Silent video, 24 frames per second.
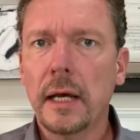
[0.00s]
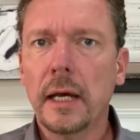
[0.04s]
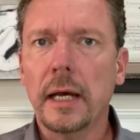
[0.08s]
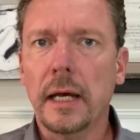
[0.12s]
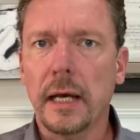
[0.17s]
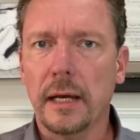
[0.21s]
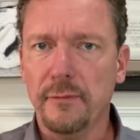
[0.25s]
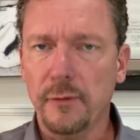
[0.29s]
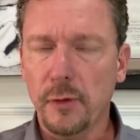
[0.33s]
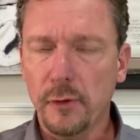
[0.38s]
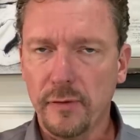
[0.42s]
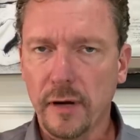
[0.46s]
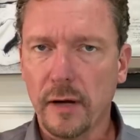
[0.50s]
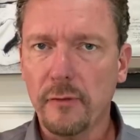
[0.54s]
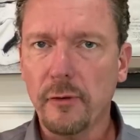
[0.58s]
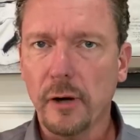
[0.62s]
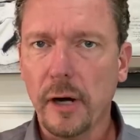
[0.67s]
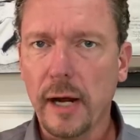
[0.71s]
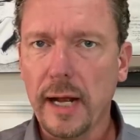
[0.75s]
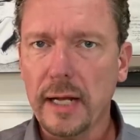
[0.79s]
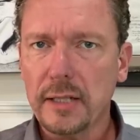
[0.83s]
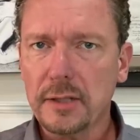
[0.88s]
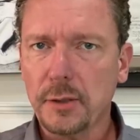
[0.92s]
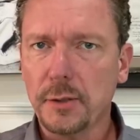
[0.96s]
If you've ever
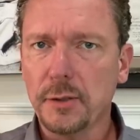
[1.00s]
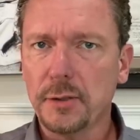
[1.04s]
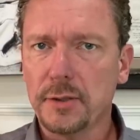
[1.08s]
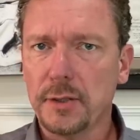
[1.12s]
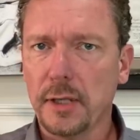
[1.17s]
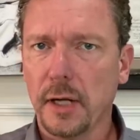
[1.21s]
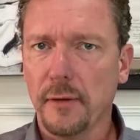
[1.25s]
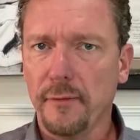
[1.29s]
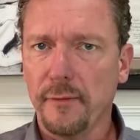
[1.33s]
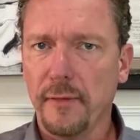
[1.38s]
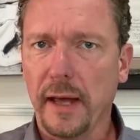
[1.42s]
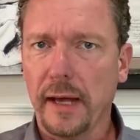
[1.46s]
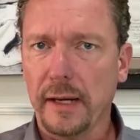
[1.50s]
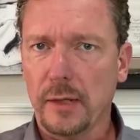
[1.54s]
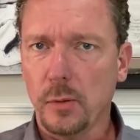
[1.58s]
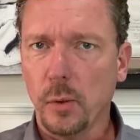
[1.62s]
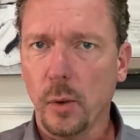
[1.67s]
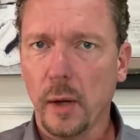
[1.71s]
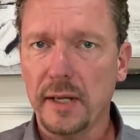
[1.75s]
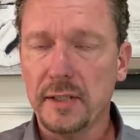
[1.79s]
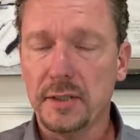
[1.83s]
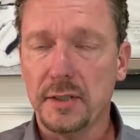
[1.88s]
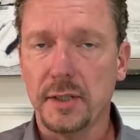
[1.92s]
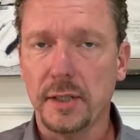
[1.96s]
asked yourself that
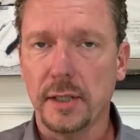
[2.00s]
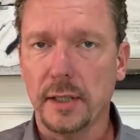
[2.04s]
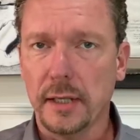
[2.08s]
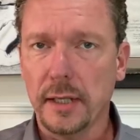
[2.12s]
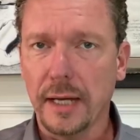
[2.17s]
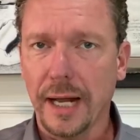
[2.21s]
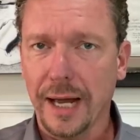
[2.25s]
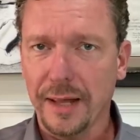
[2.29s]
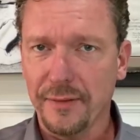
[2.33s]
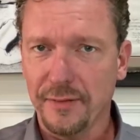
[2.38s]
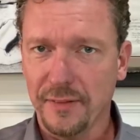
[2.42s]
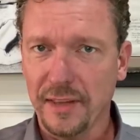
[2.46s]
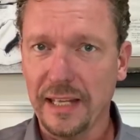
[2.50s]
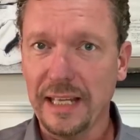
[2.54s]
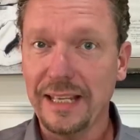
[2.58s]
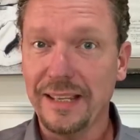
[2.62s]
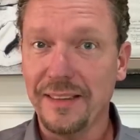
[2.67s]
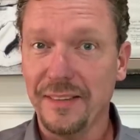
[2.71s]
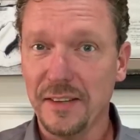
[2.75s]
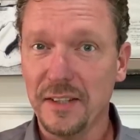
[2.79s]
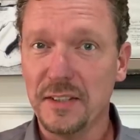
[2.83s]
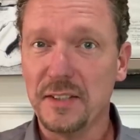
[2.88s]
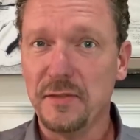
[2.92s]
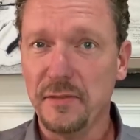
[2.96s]
question, I
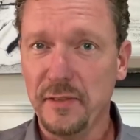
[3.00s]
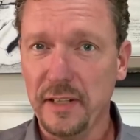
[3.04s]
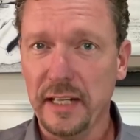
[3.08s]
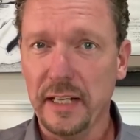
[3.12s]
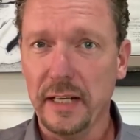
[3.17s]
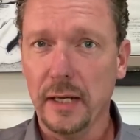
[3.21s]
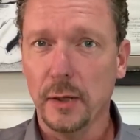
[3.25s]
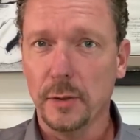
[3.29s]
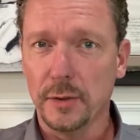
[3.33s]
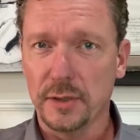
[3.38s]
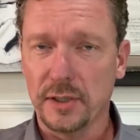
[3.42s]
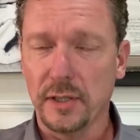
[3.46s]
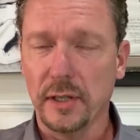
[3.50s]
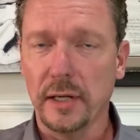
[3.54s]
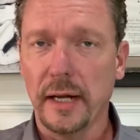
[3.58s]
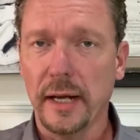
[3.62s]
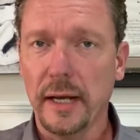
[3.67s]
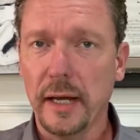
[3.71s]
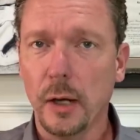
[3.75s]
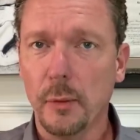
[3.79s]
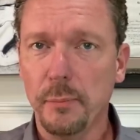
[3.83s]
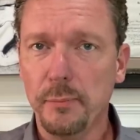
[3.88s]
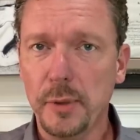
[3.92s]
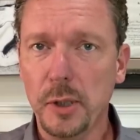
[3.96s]
think this video is going to
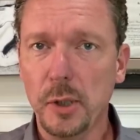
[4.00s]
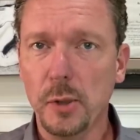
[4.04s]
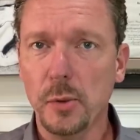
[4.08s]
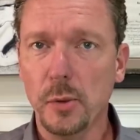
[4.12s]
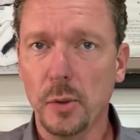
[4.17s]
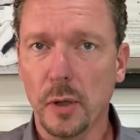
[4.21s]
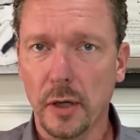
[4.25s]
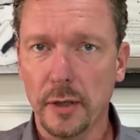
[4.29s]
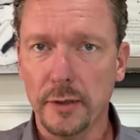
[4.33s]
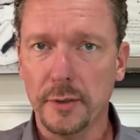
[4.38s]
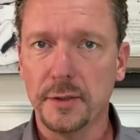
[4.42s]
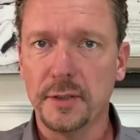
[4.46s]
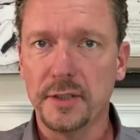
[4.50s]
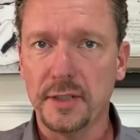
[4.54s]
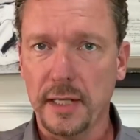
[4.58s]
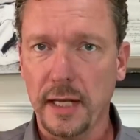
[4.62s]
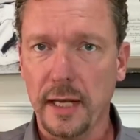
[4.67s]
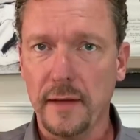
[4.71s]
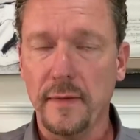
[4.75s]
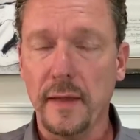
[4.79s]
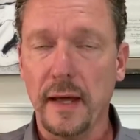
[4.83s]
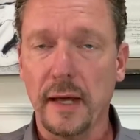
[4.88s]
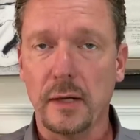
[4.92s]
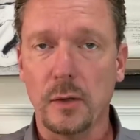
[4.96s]
help you
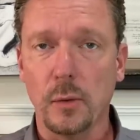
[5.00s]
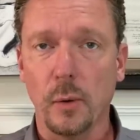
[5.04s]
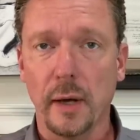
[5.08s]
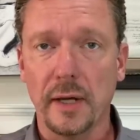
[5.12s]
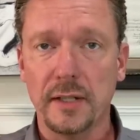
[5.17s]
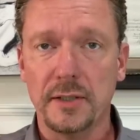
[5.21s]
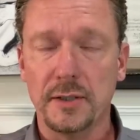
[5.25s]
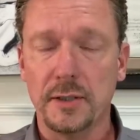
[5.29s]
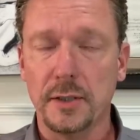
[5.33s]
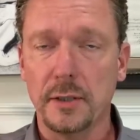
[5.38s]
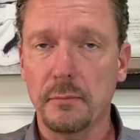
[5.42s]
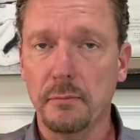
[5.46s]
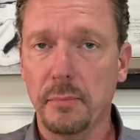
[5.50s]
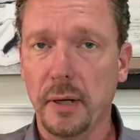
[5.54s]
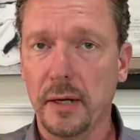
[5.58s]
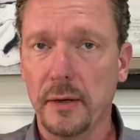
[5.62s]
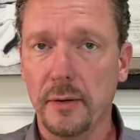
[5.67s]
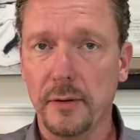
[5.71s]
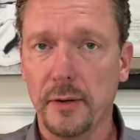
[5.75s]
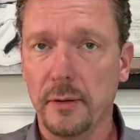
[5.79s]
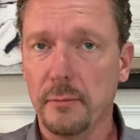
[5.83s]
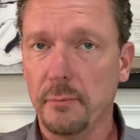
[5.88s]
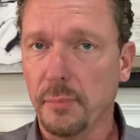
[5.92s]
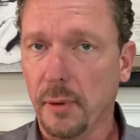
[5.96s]
understand that question
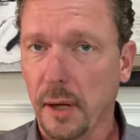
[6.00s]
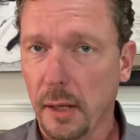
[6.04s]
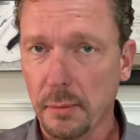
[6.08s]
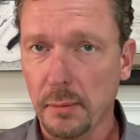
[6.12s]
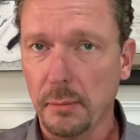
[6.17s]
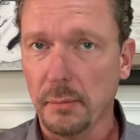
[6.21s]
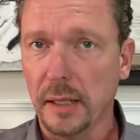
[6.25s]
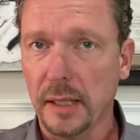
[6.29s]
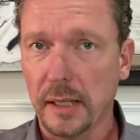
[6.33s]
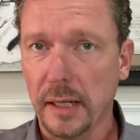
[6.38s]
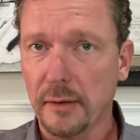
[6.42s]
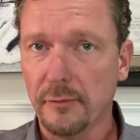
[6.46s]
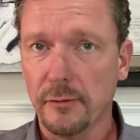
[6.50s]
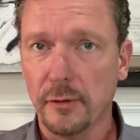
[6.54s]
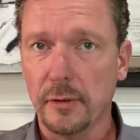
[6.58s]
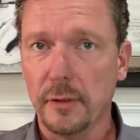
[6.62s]
better than probably